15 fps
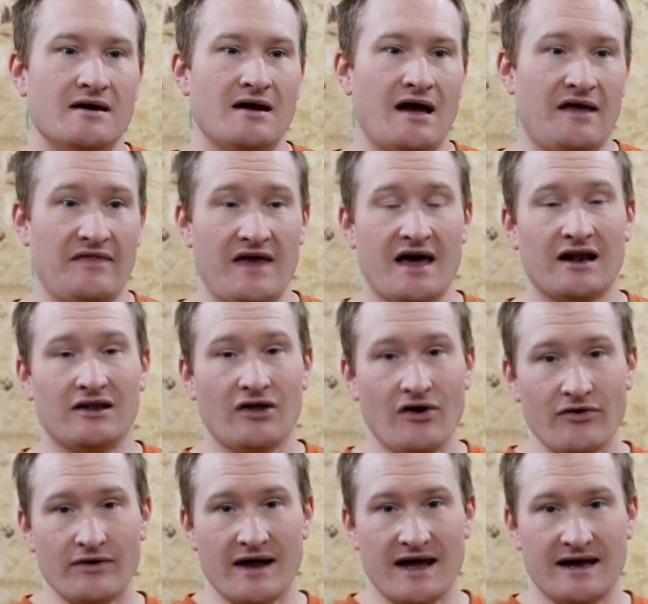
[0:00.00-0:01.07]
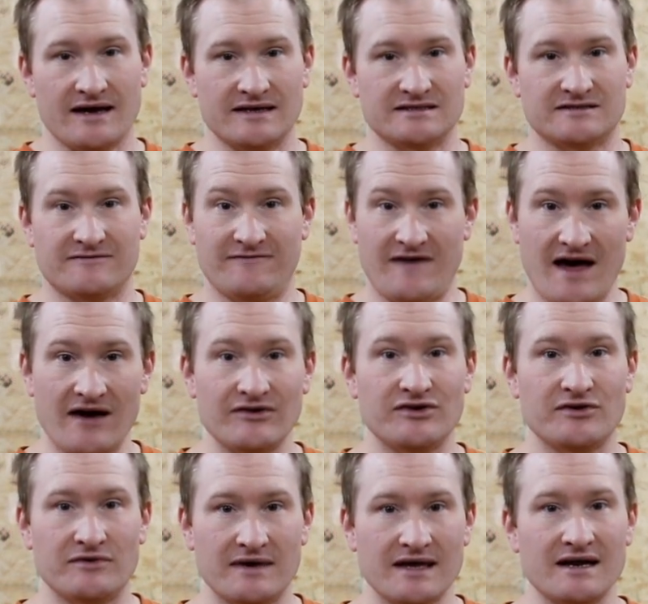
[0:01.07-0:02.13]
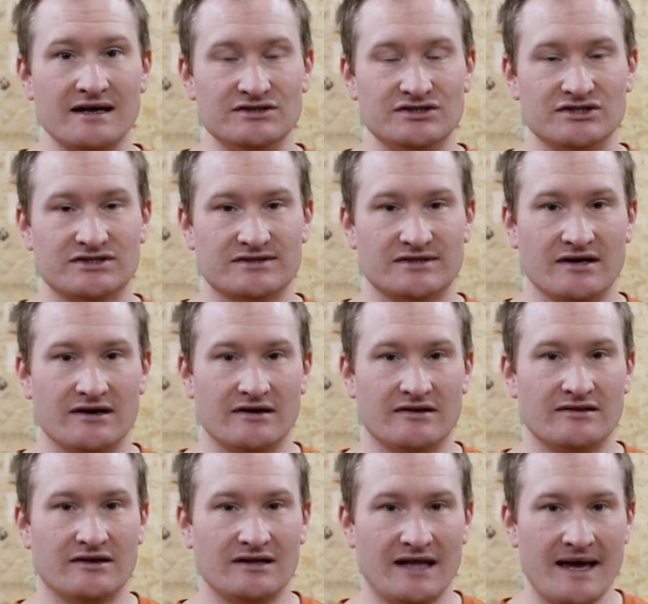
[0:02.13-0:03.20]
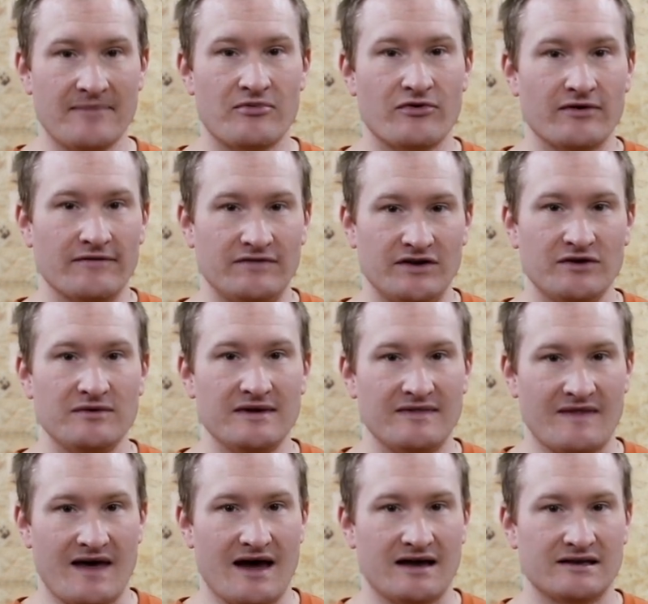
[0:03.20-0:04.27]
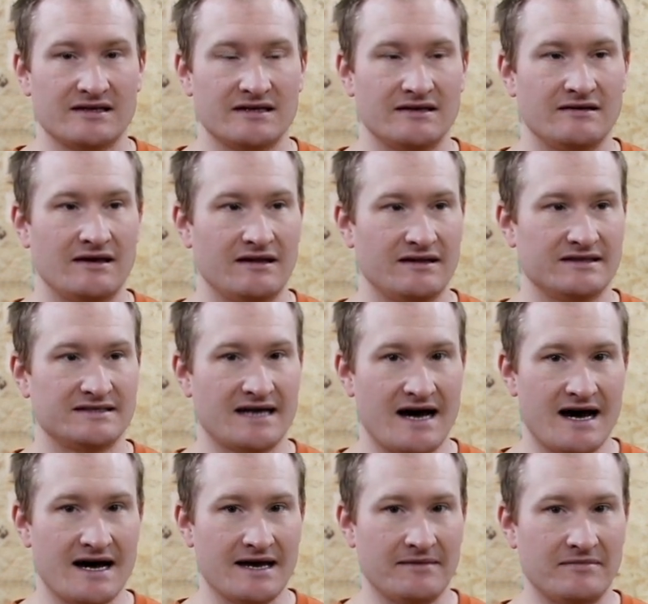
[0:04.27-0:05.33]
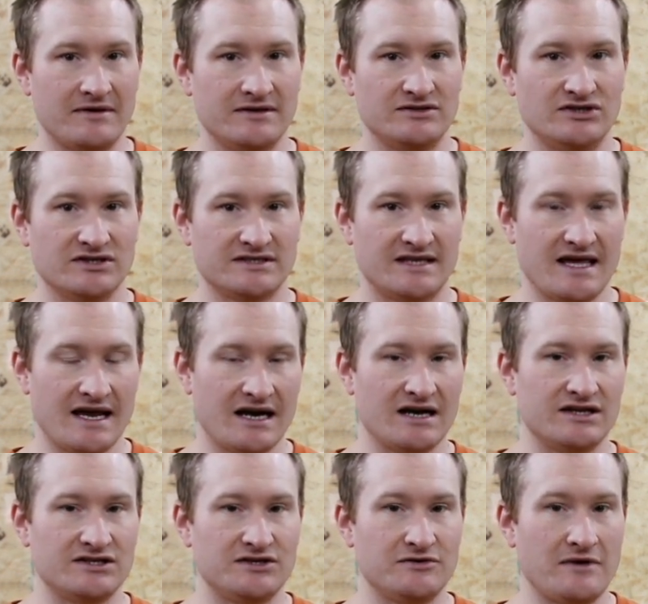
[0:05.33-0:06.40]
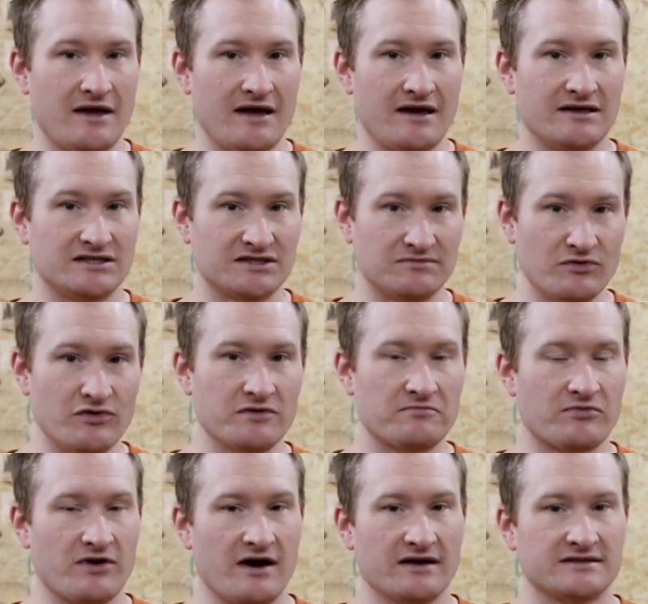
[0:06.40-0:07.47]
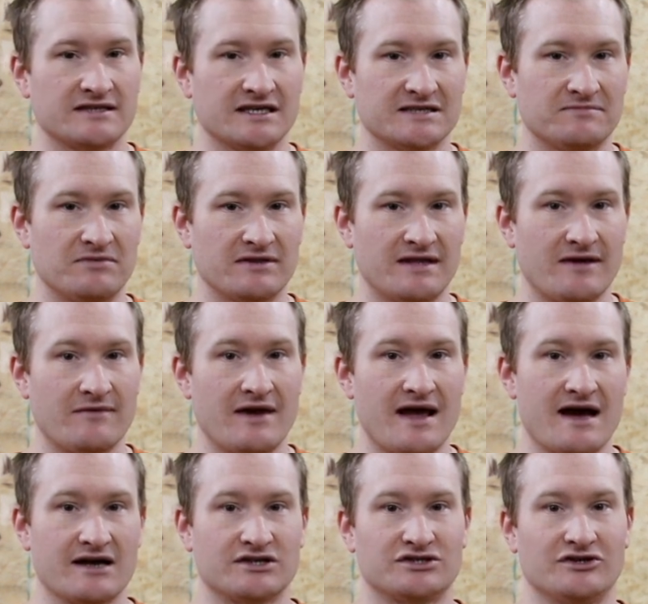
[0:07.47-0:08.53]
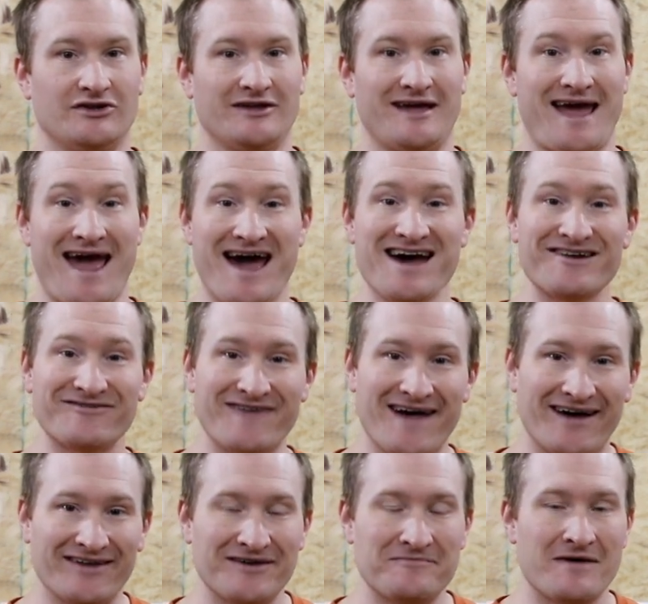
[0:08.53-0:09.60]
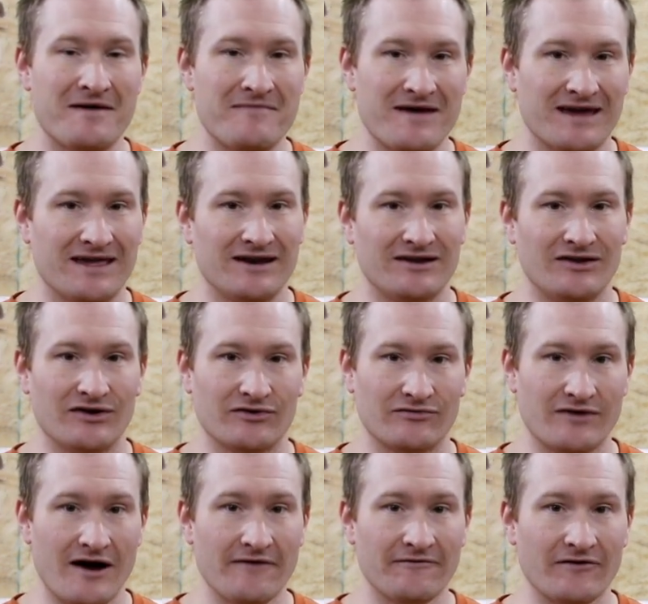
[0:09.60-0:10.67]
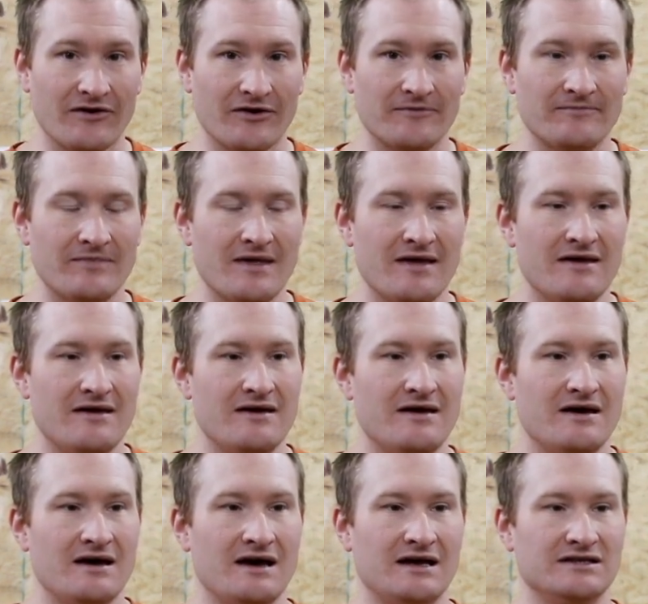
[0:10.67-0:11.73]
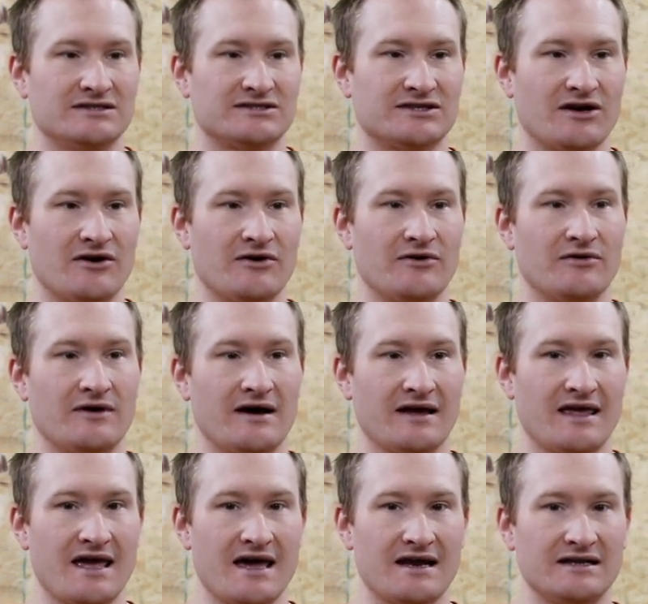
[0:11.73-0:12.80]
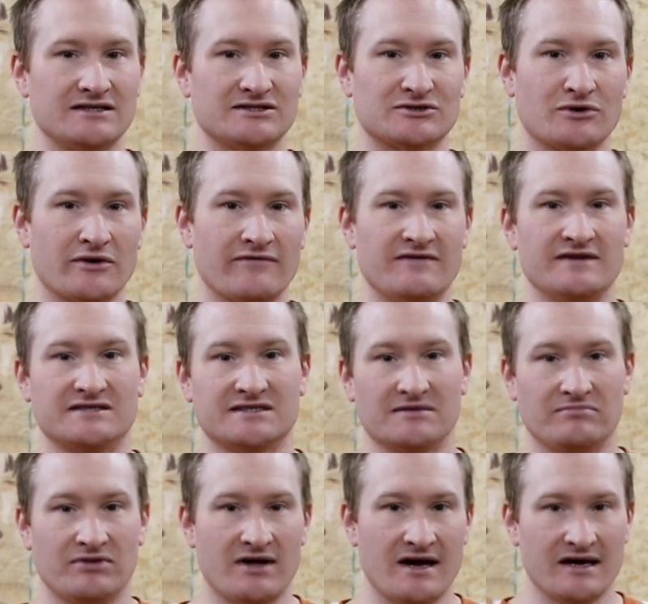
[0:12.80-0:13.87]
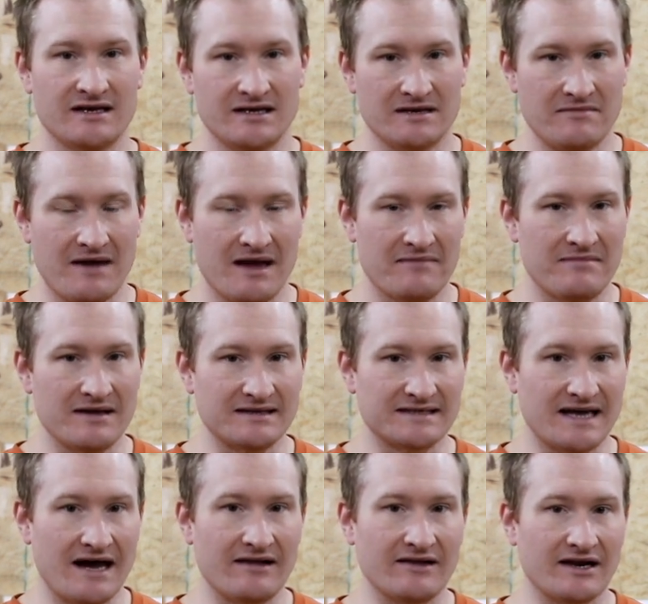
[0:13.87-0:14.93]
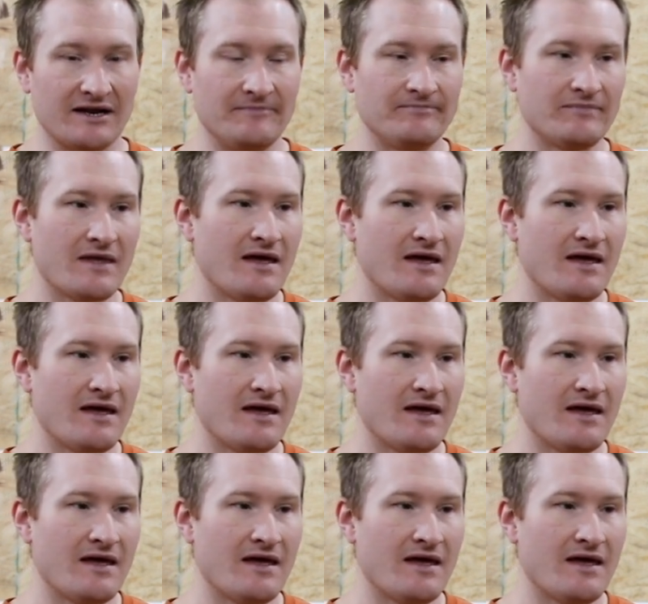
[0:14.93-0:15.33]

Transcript: And that alone has value in just the, the labor of doing that and the time, just getting it to a smooth process, but then we actually add value by making it look rougher. And so, again, it's sort of this supply and demand mentality.